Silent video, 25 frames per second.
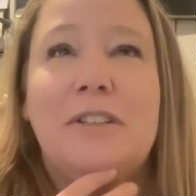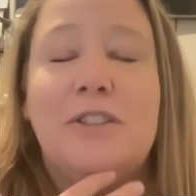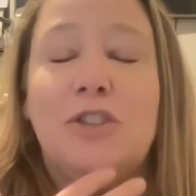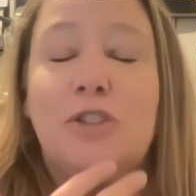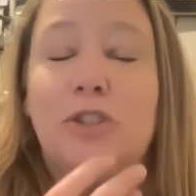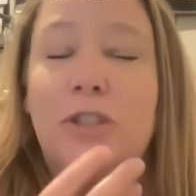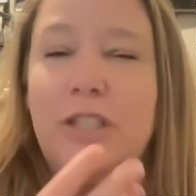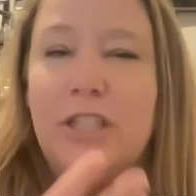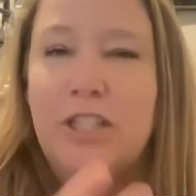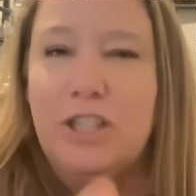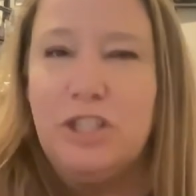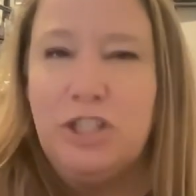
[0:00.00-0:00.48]

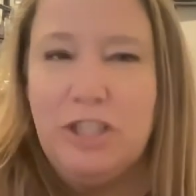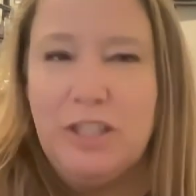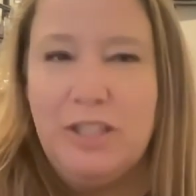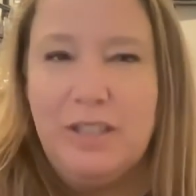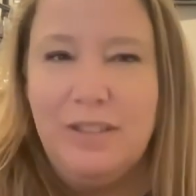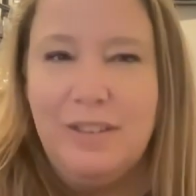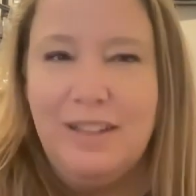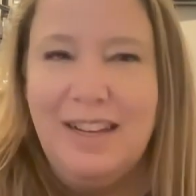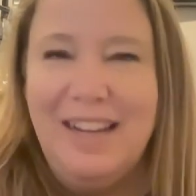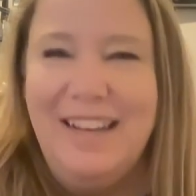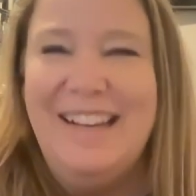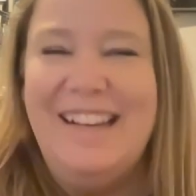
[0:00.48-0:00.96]

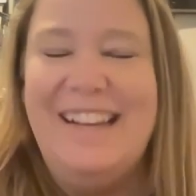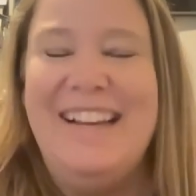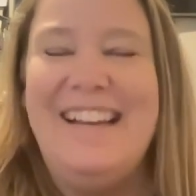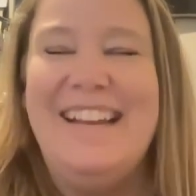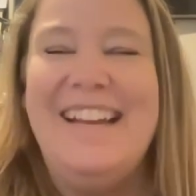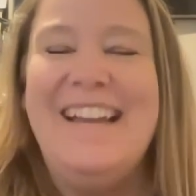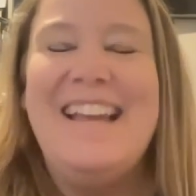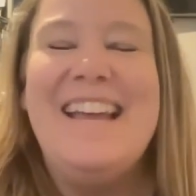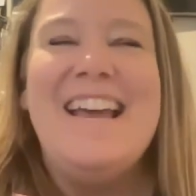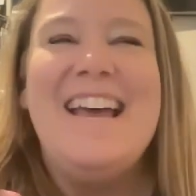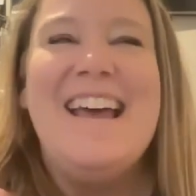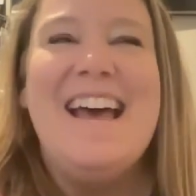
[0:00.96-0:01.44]
tradition,
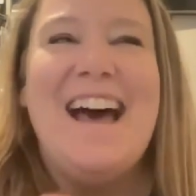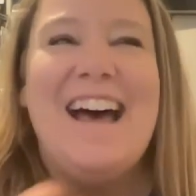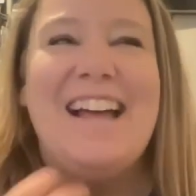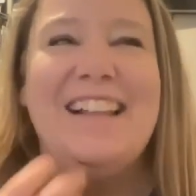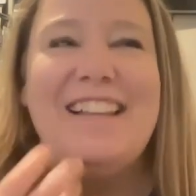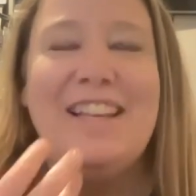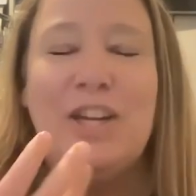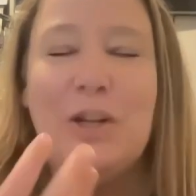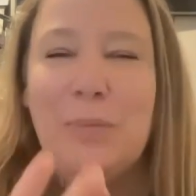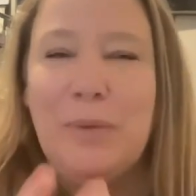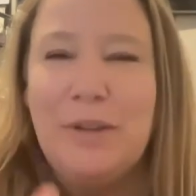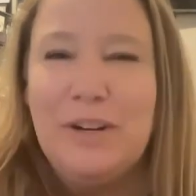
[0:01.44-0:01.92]
a
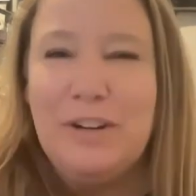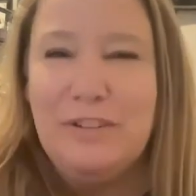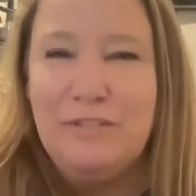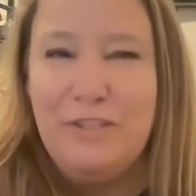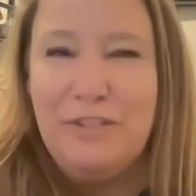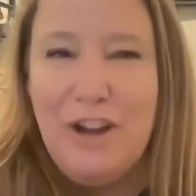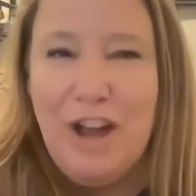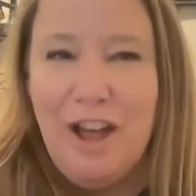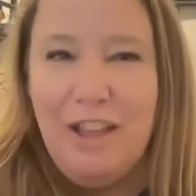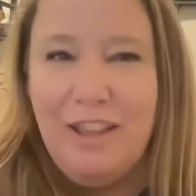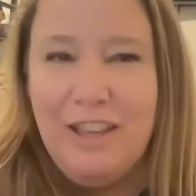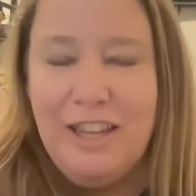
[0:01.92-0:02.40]
little bit of
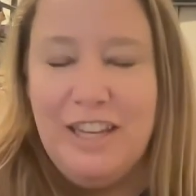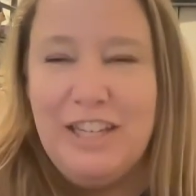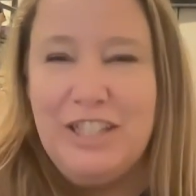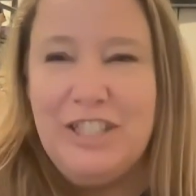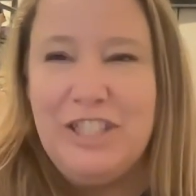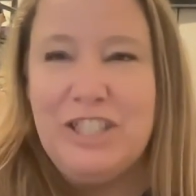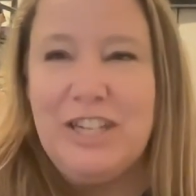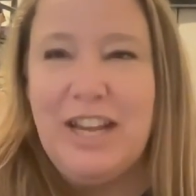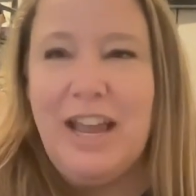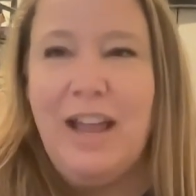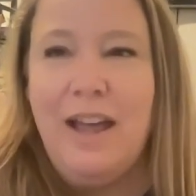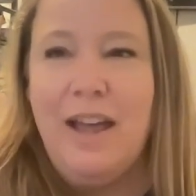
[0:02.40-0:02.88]

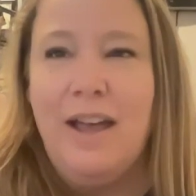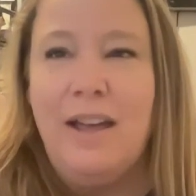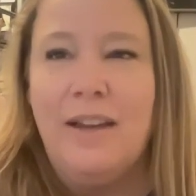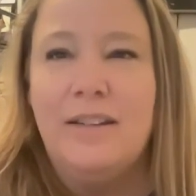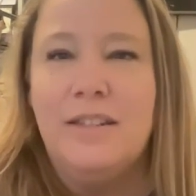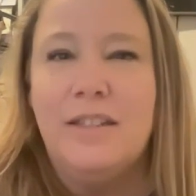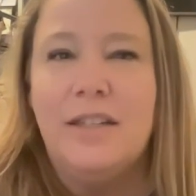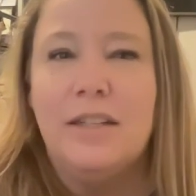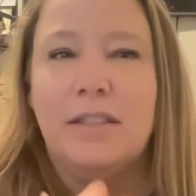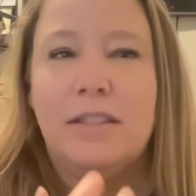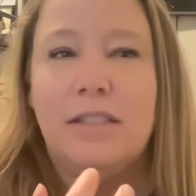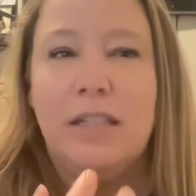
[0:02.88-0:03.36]
knowledge,
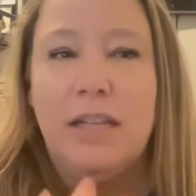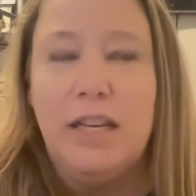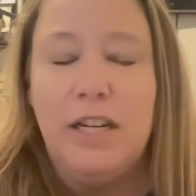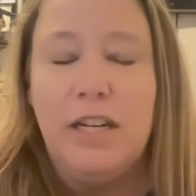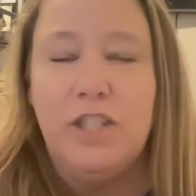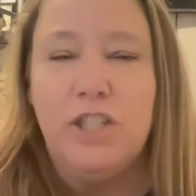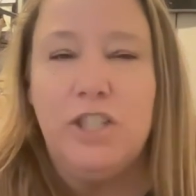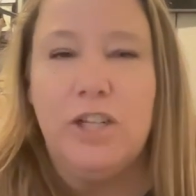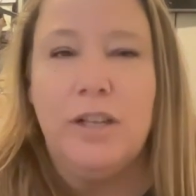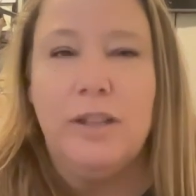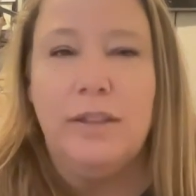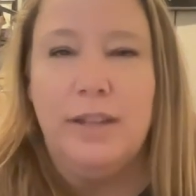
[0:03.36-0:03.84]
and
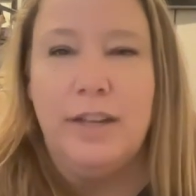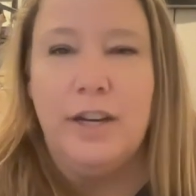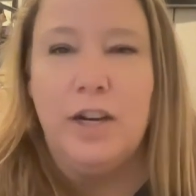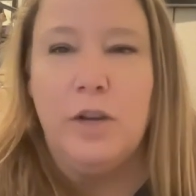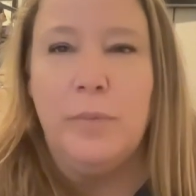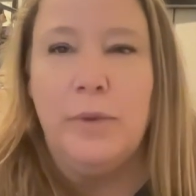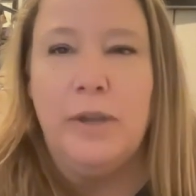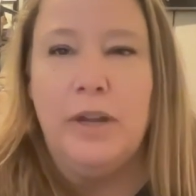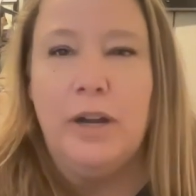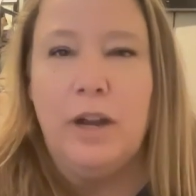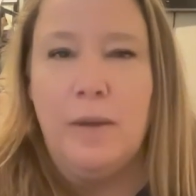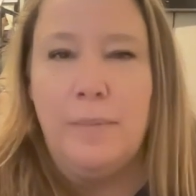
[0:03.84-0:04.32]
teach a little
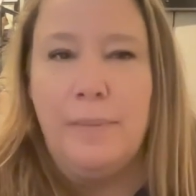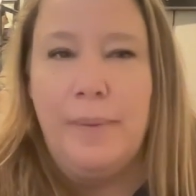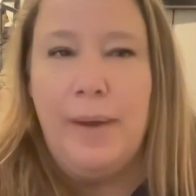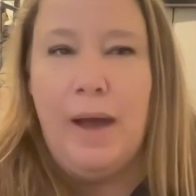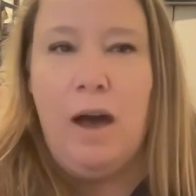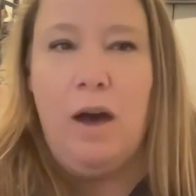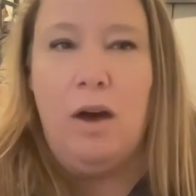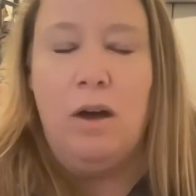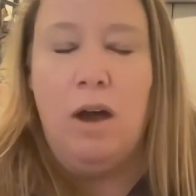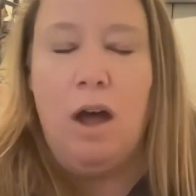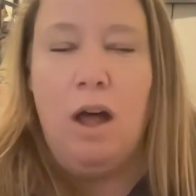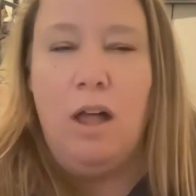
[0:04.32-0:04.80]
bit
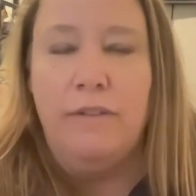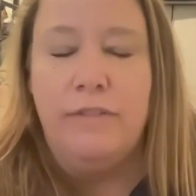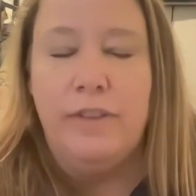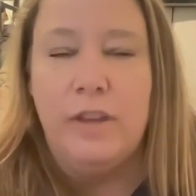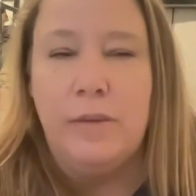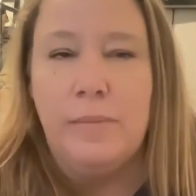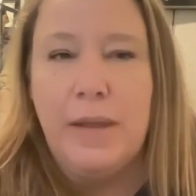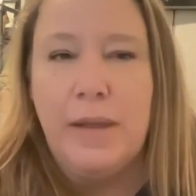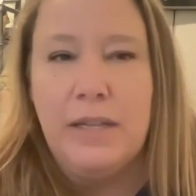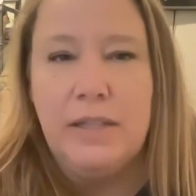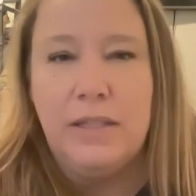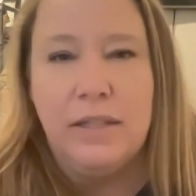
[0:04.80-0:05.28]
about all the
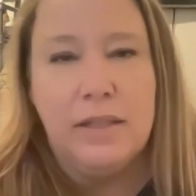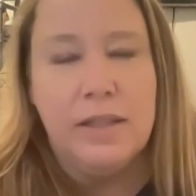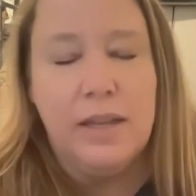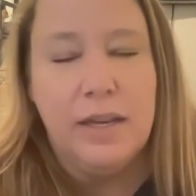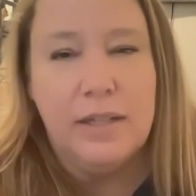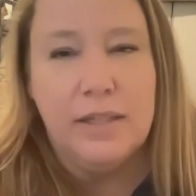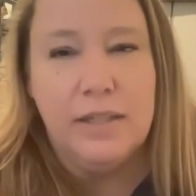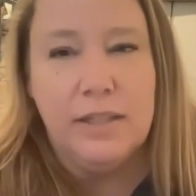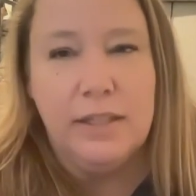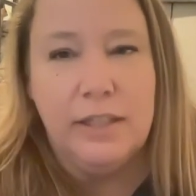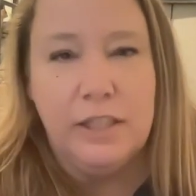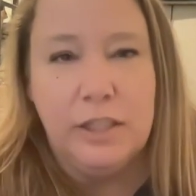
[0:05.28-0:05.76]
amazing
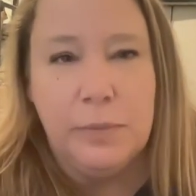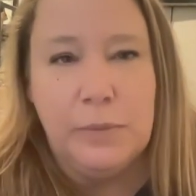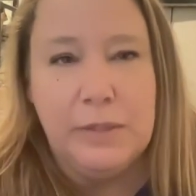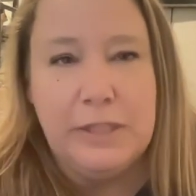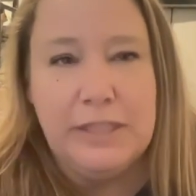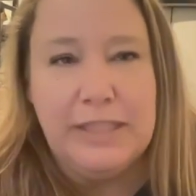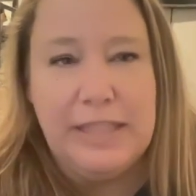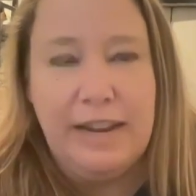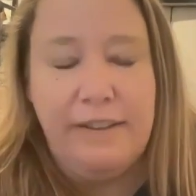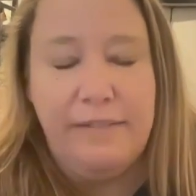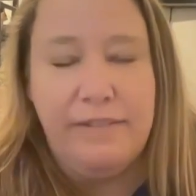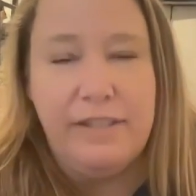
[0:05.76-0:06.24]
things Elizabeth
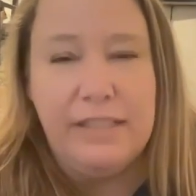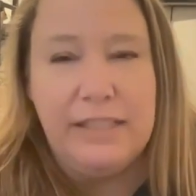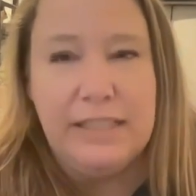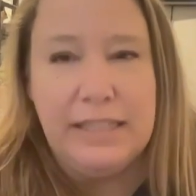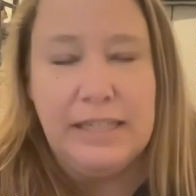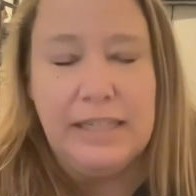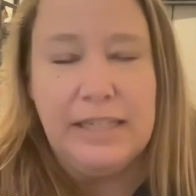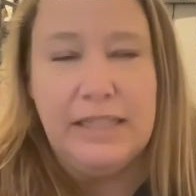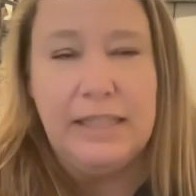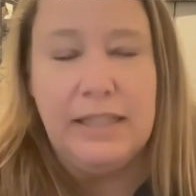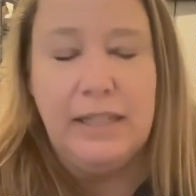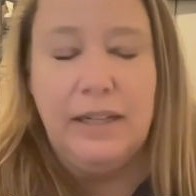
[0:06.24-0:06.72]
David
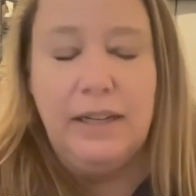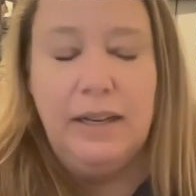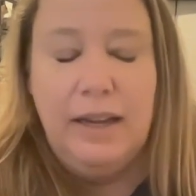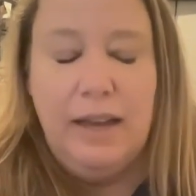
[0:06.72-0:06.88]
did.